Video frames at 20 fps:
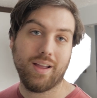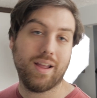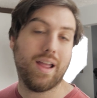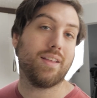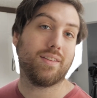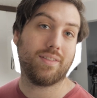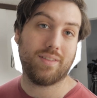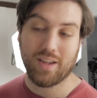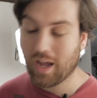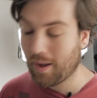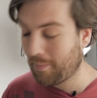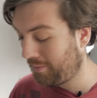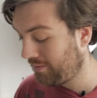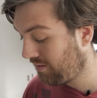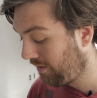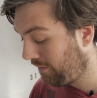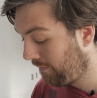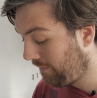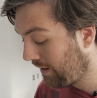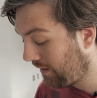it has the opposite
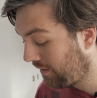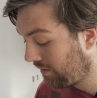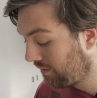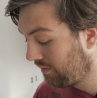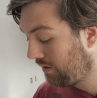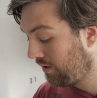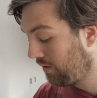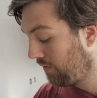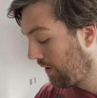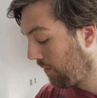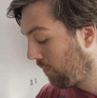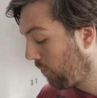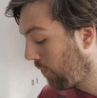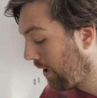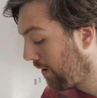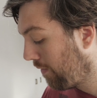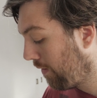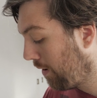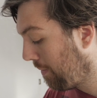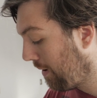effect, because then you get
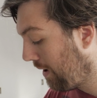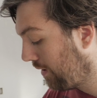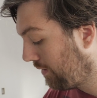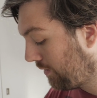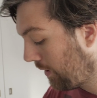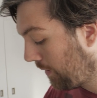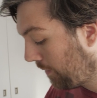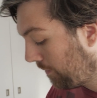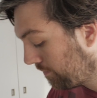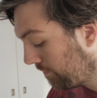watery pasta.